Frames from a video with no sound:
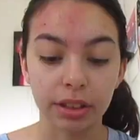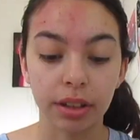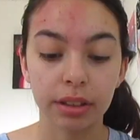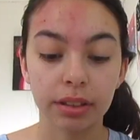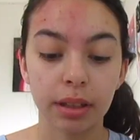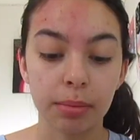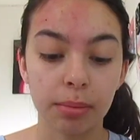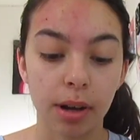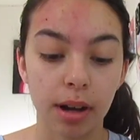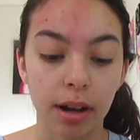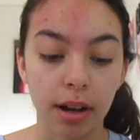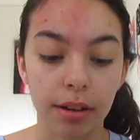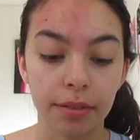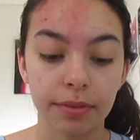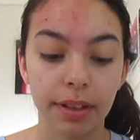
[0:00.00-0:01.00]
Took them
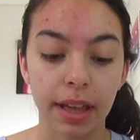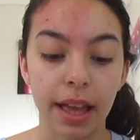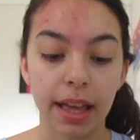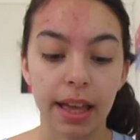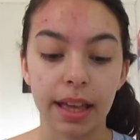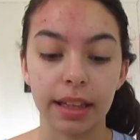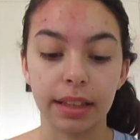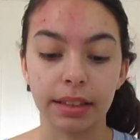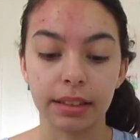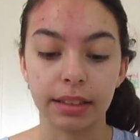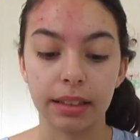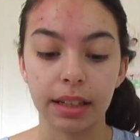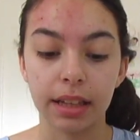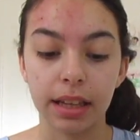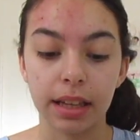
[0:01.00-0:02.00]
off and
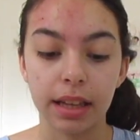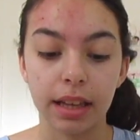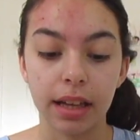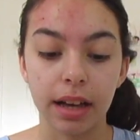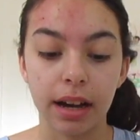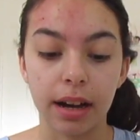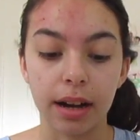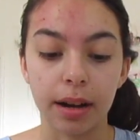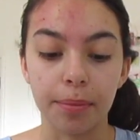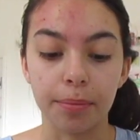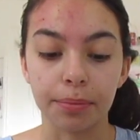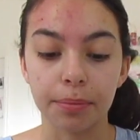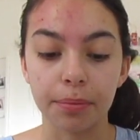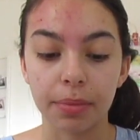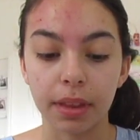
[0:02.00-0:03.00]

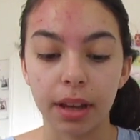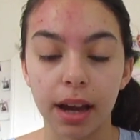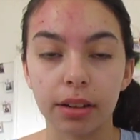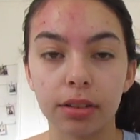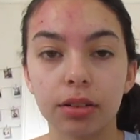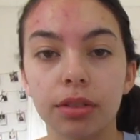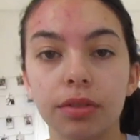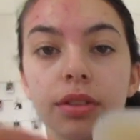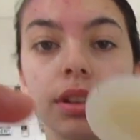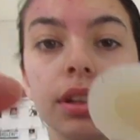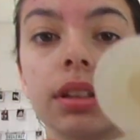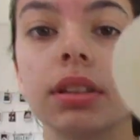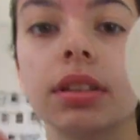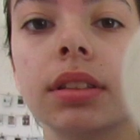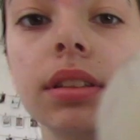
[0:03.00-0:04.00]
I don't know if you
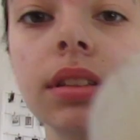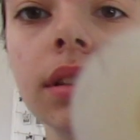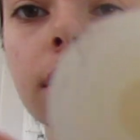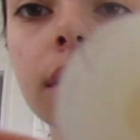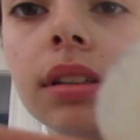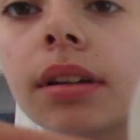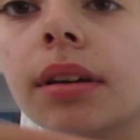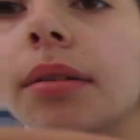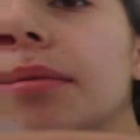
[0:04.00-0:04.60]
can see,